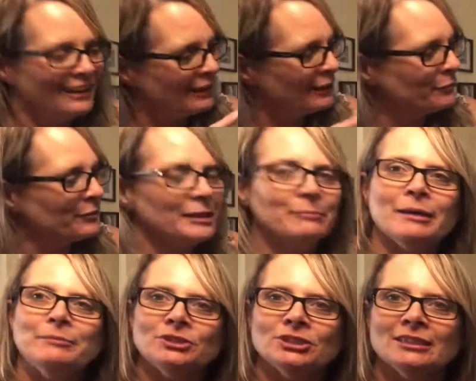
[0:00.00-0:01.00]
I threaded my
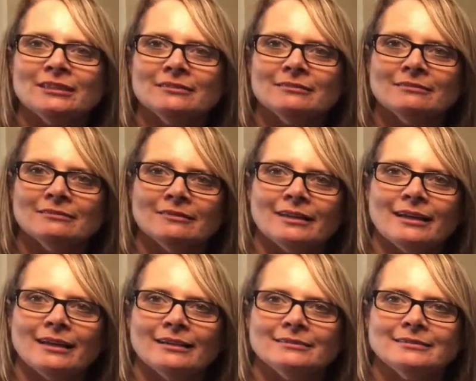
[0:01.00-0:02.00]
machine
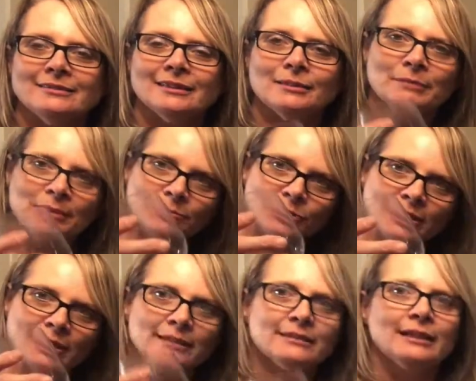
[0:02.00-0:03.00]
and I'm
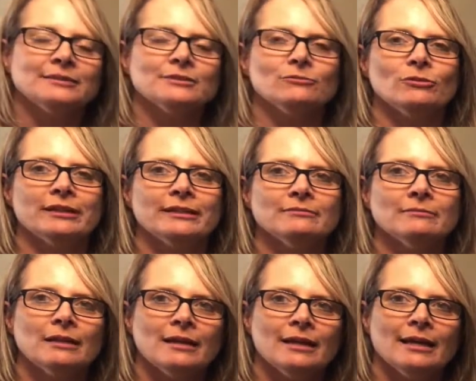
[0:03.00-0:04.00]
drinking a glass of wine.
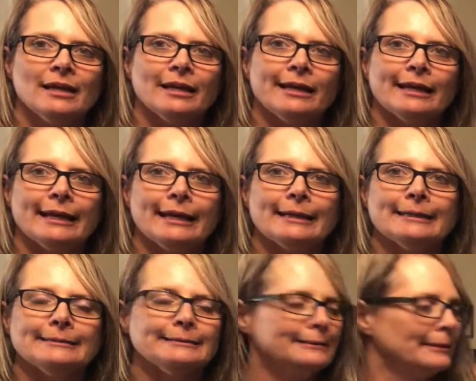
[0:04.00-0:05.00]

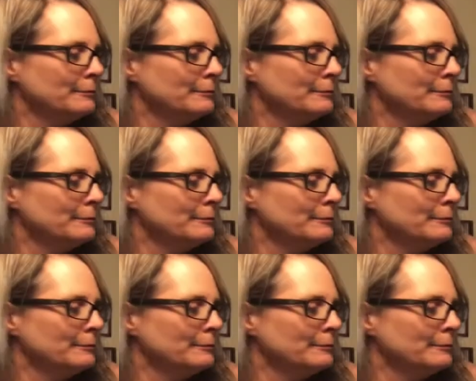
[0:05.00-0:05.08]
And